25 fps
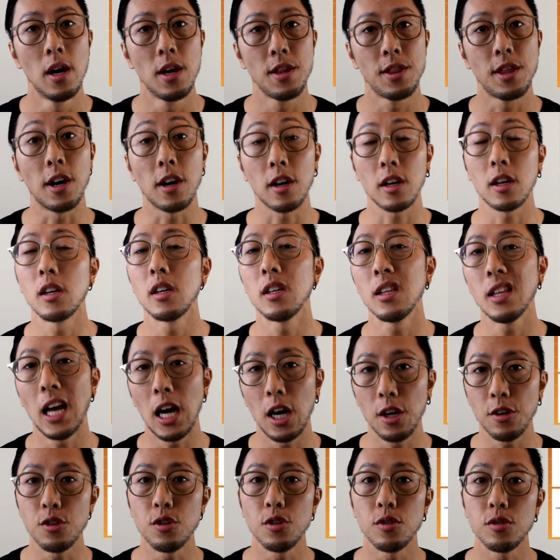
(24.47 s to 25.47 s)
that are gonna
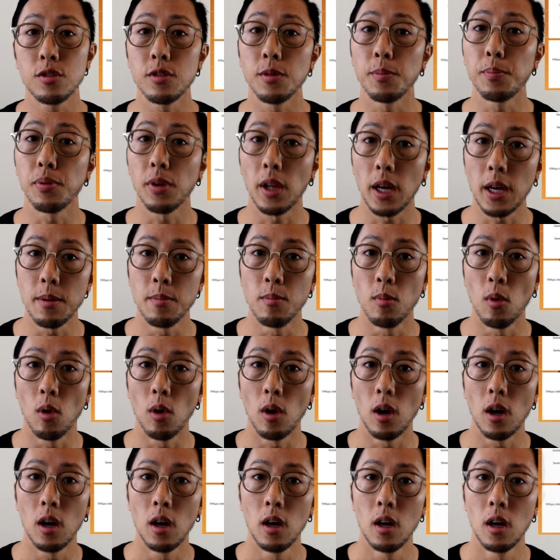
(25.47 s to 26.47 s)
allow you to play
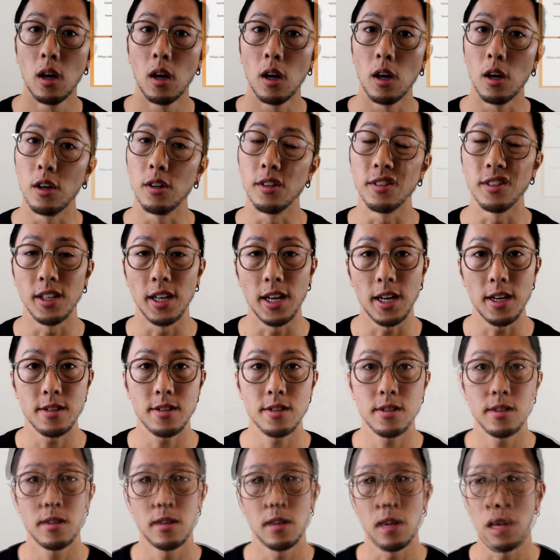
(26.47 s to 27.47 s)
more, hurt
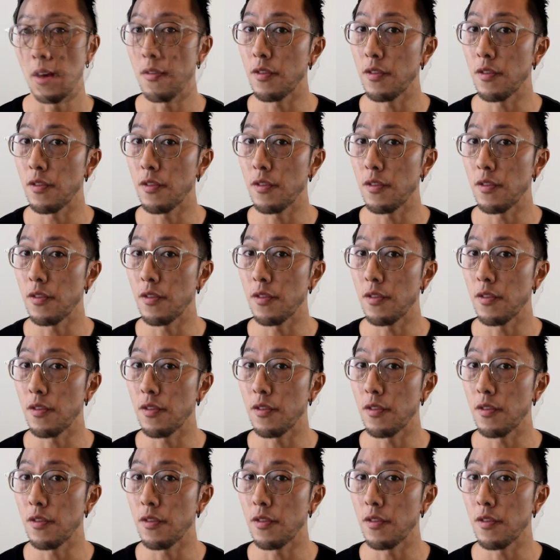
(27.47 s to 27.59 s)
less.